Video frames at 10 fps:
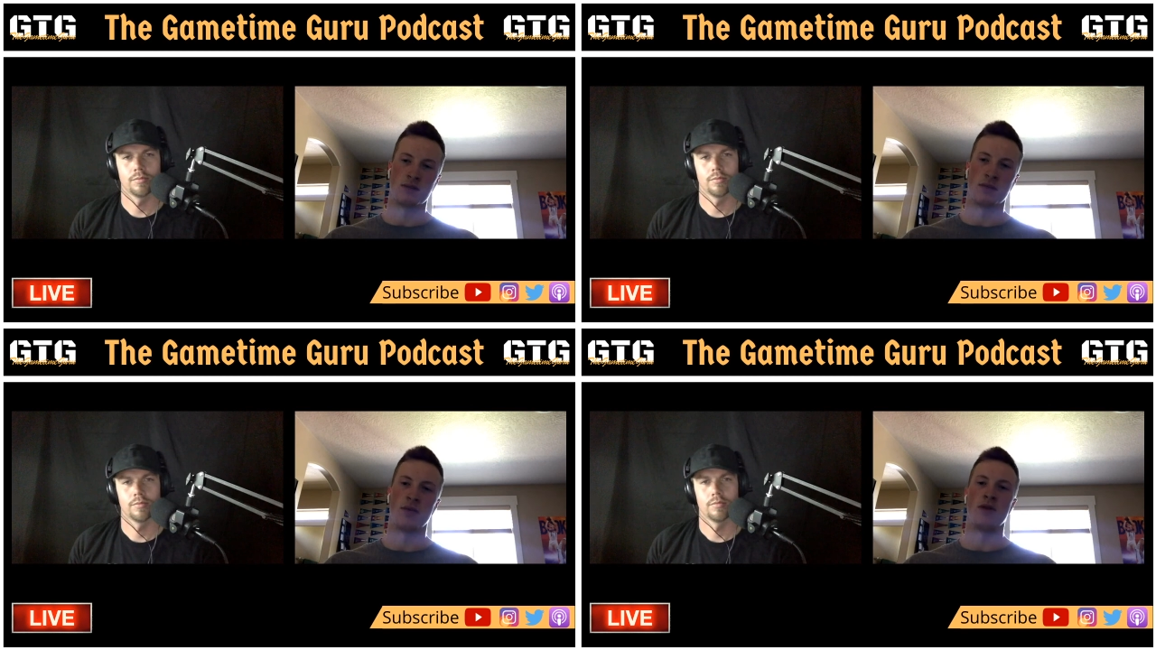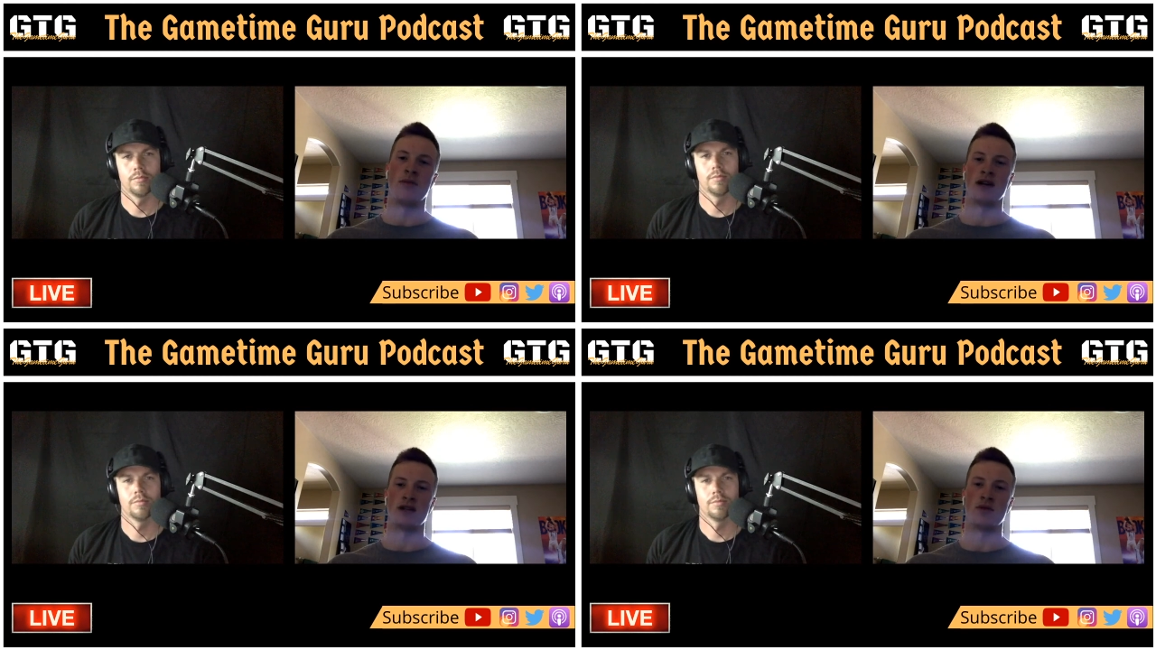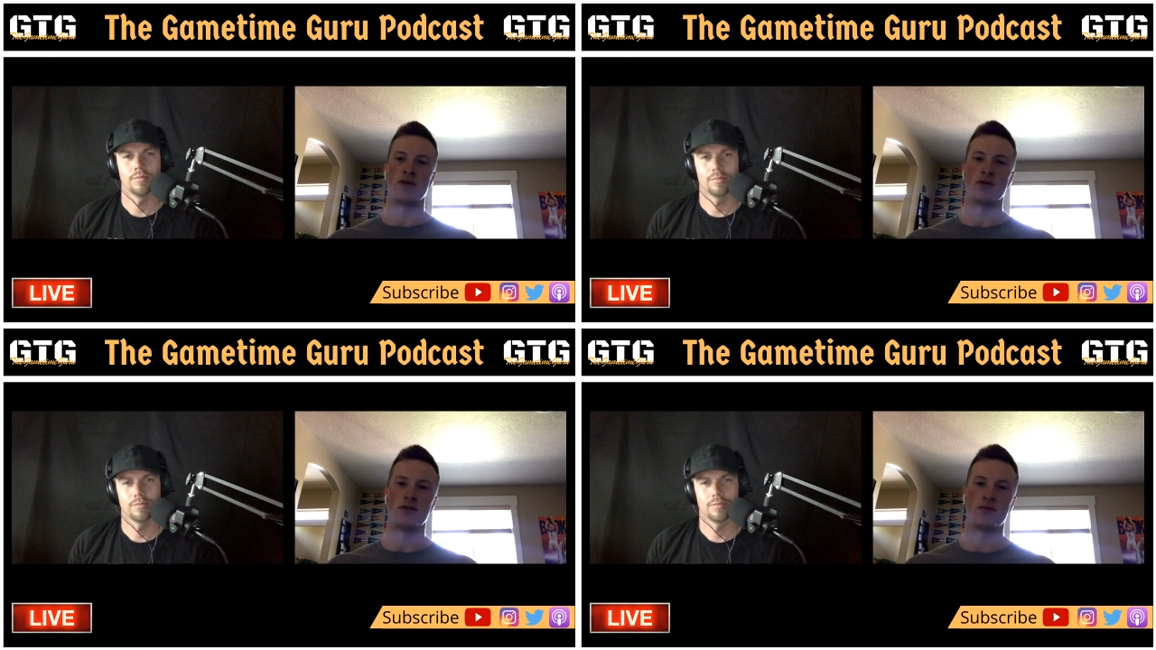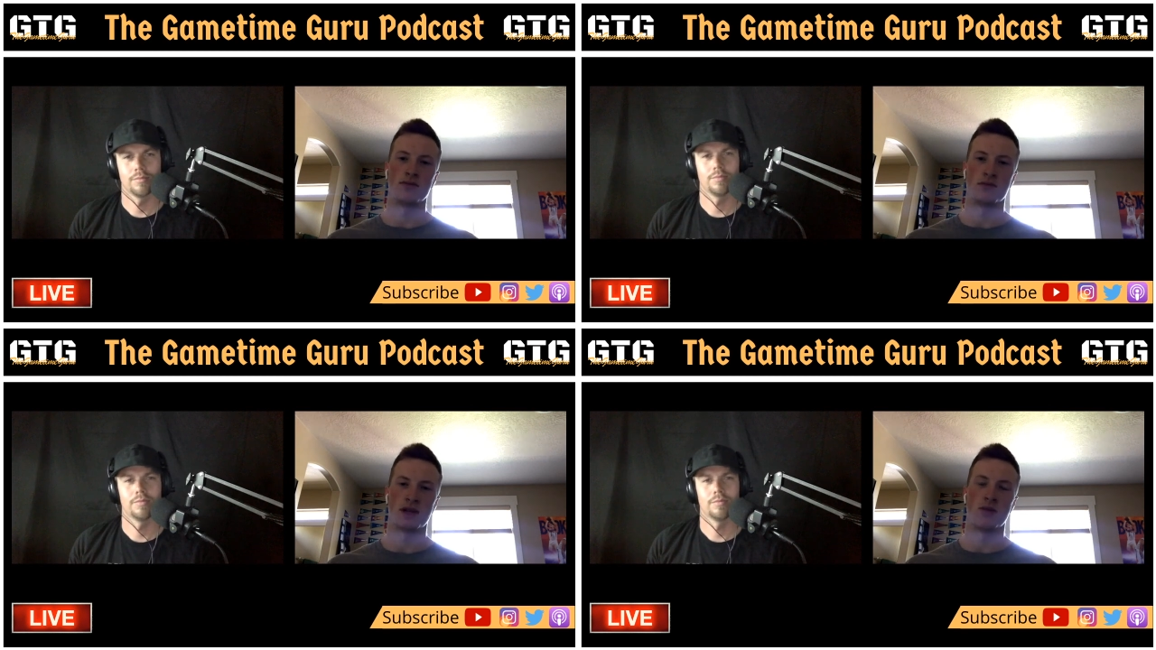Speaker 1: playing basketball
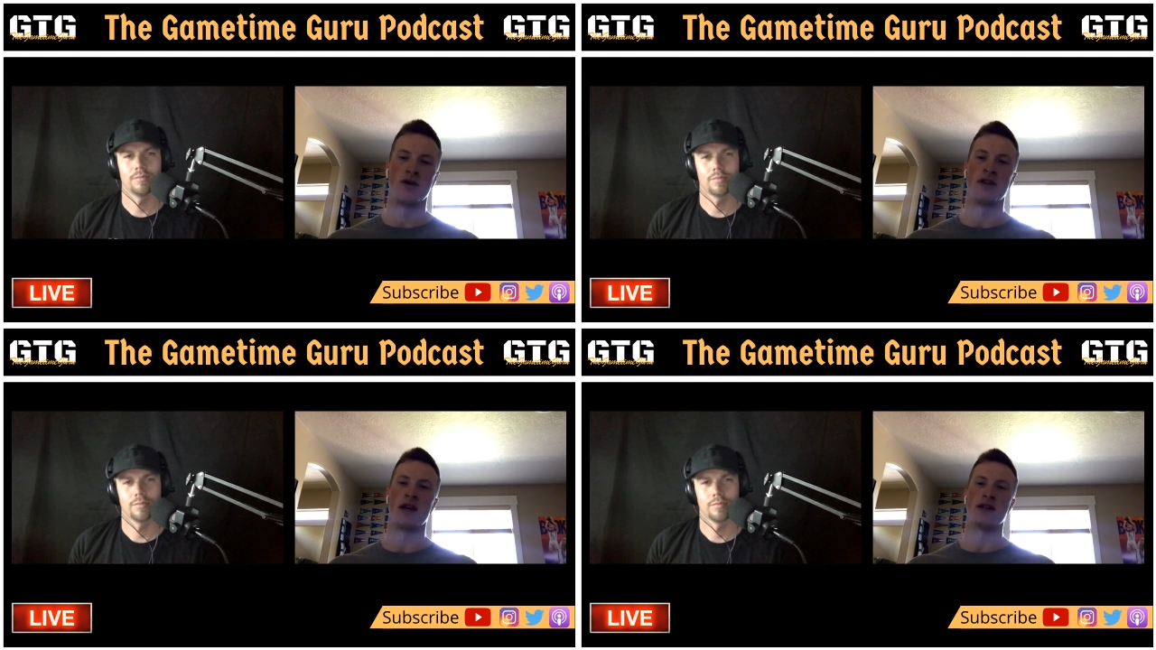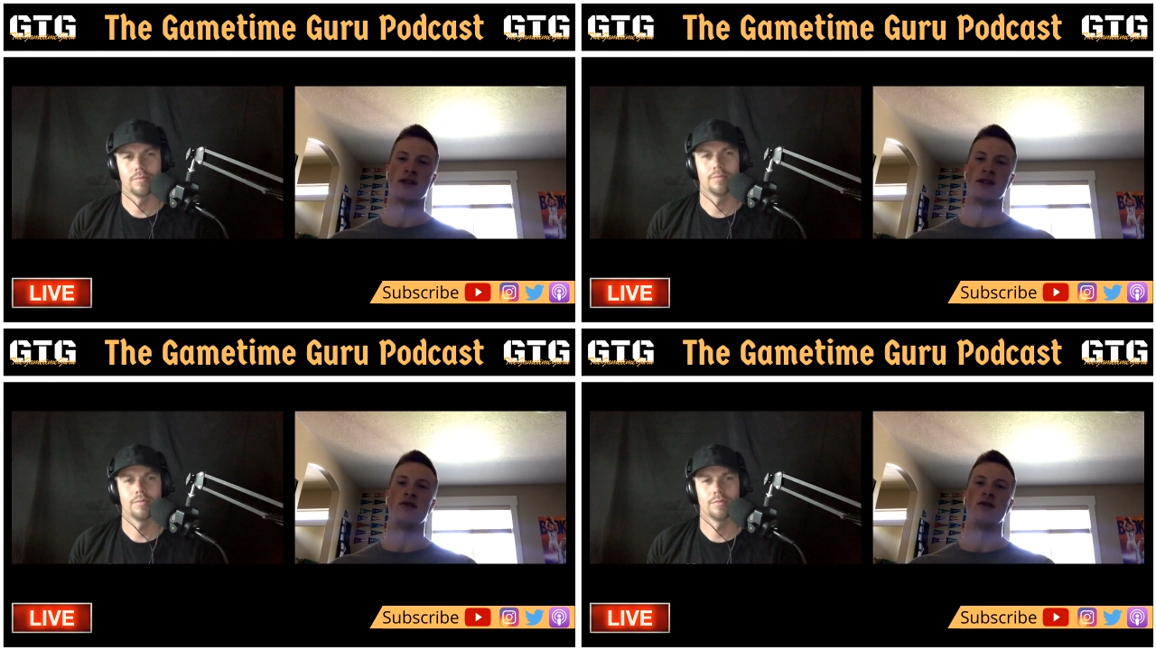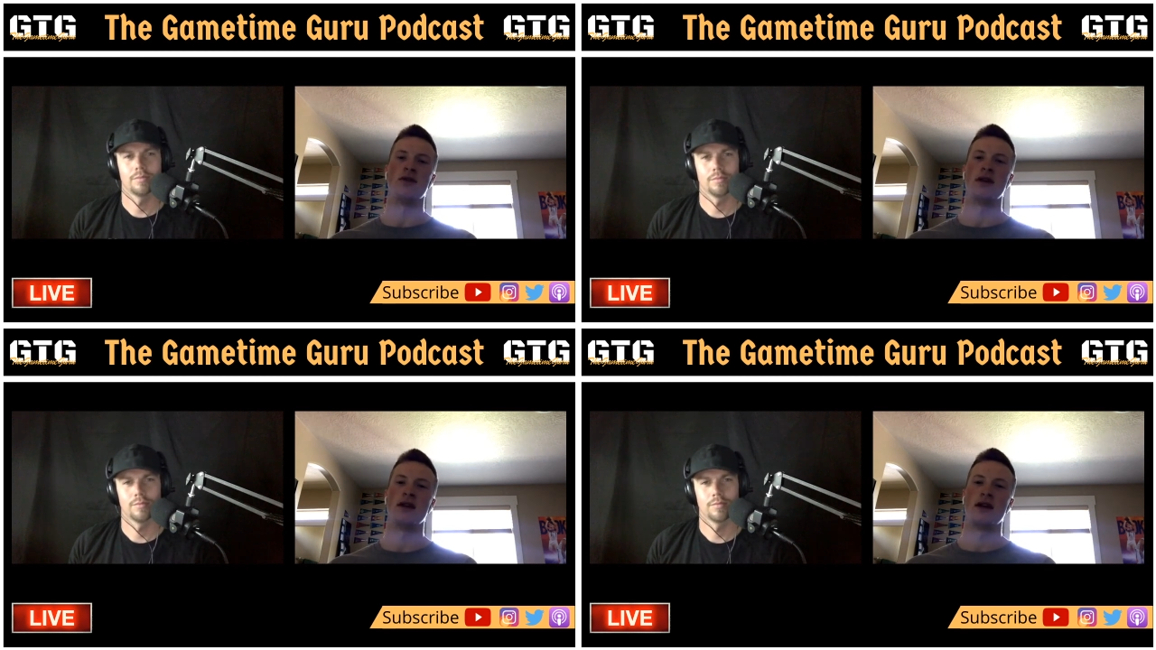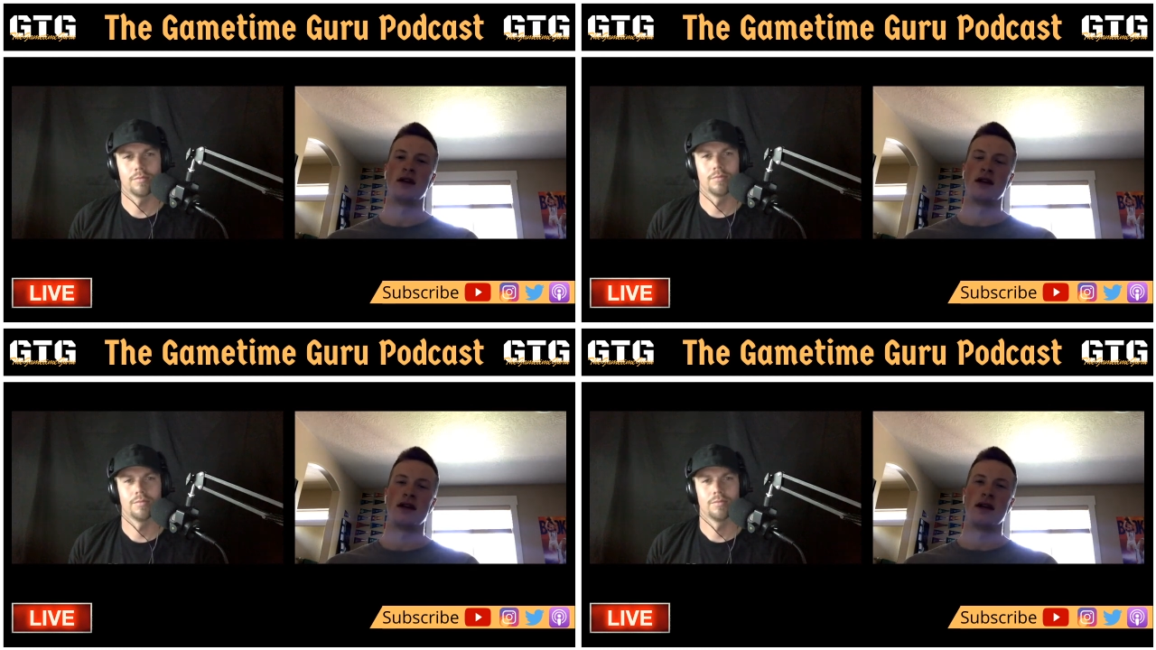somewhat the next level.
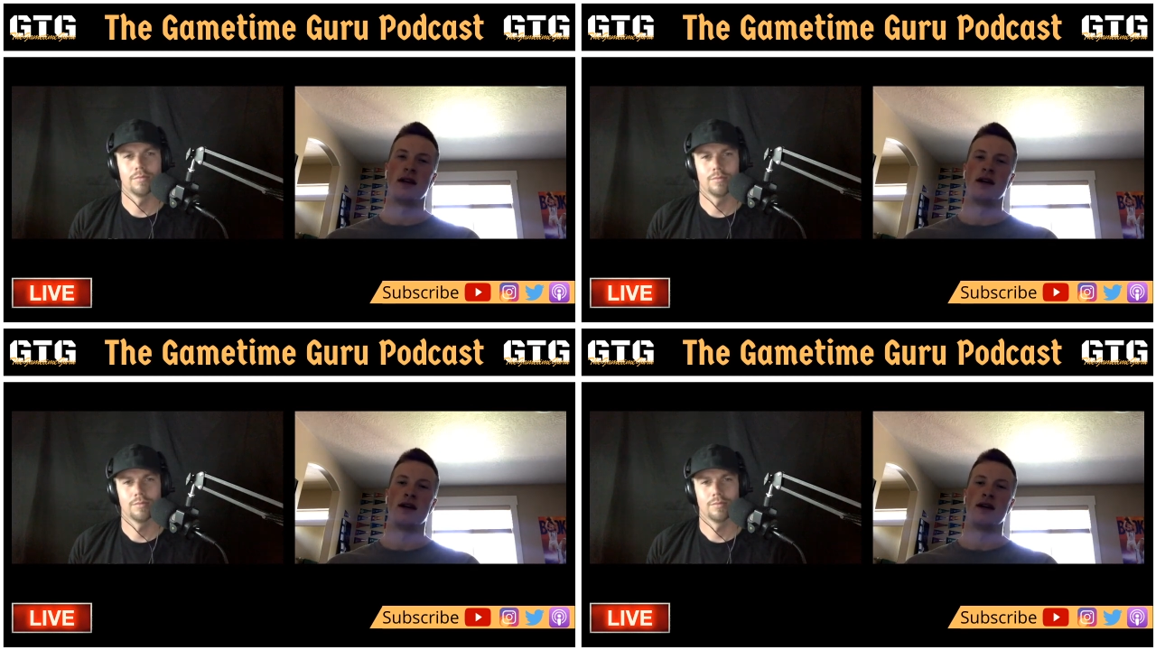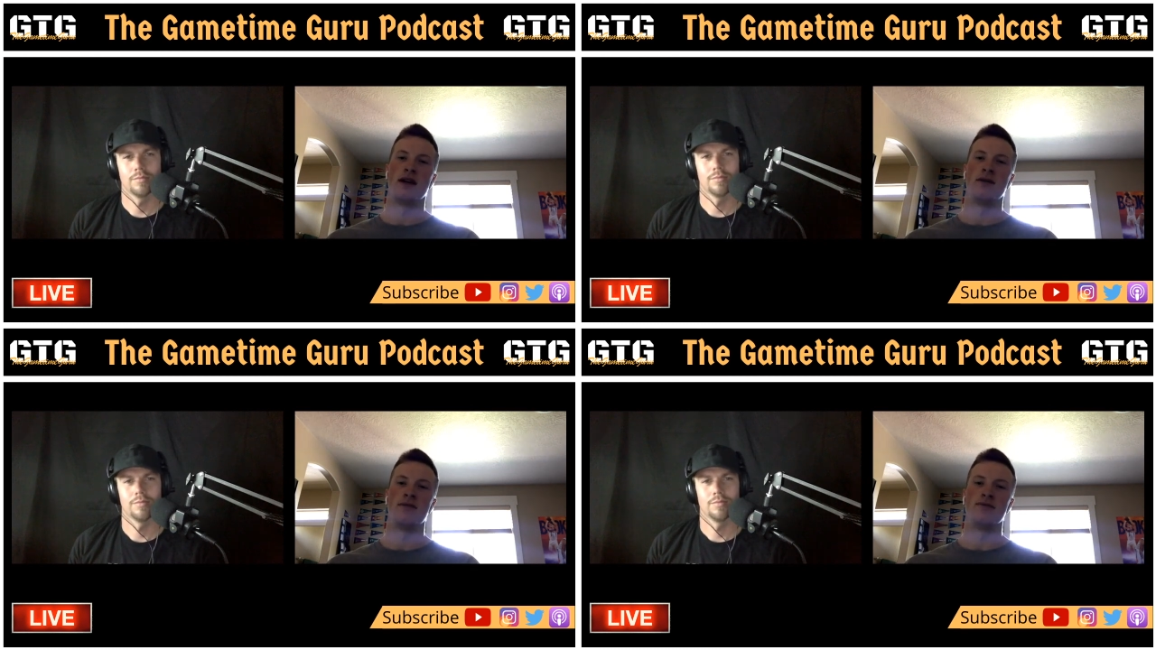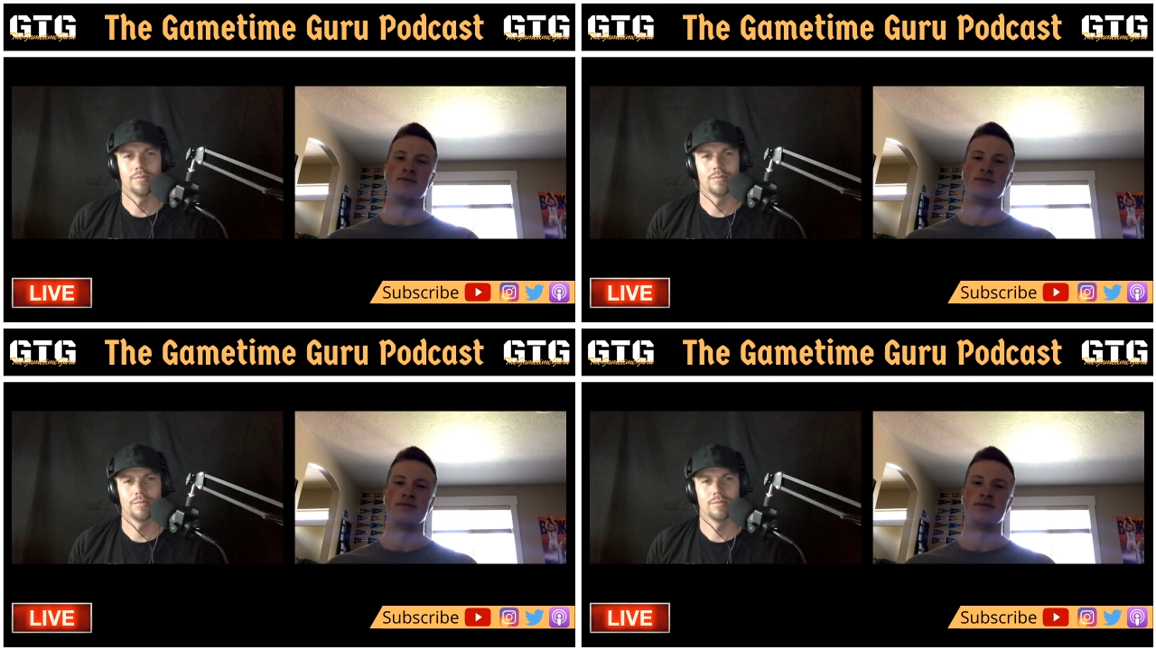Um,